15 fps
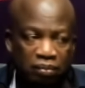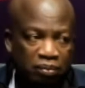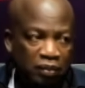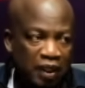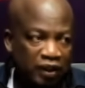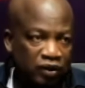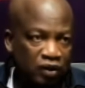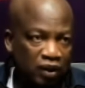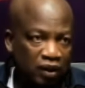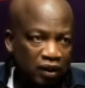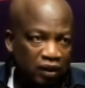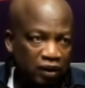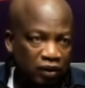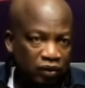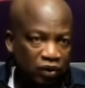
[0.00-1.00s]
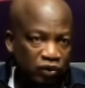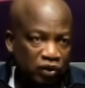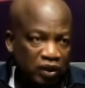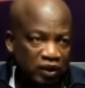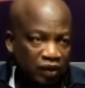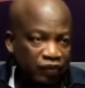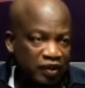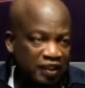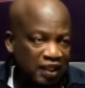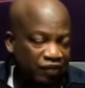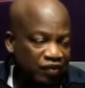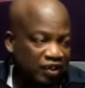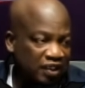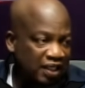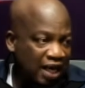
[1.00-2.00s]
But not knowing
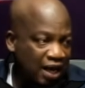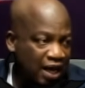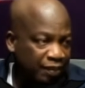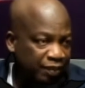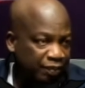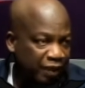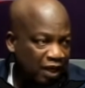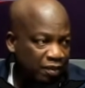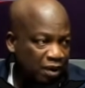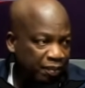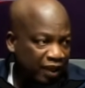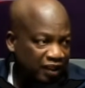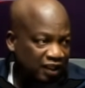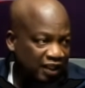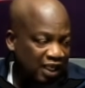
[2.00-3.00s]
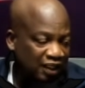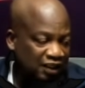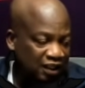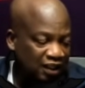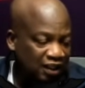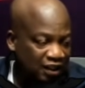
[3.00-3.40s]
7th now Parliament passing that